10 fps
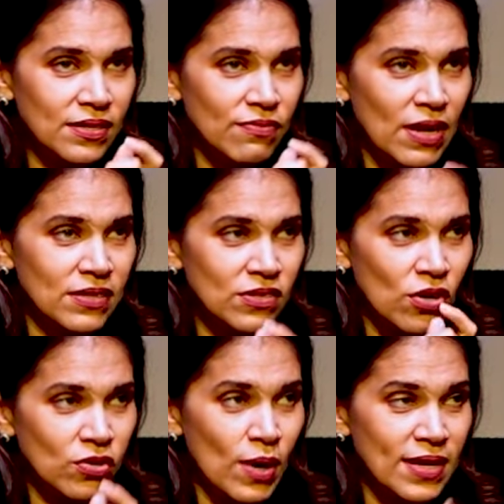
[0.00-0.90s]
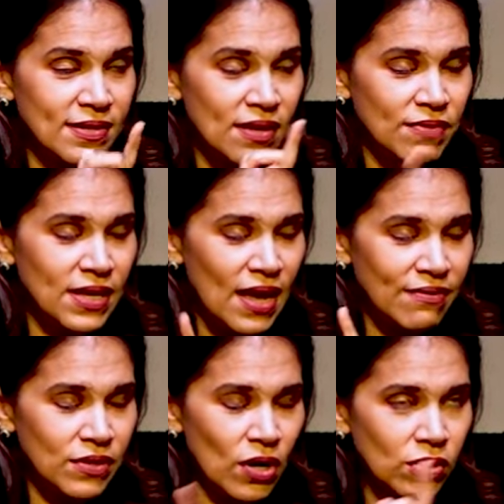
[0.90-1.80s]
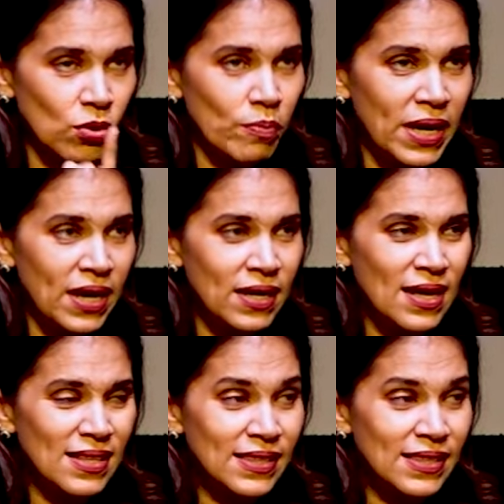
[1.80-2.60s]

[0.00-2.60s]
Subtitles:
us once or twice and we have not obeyed,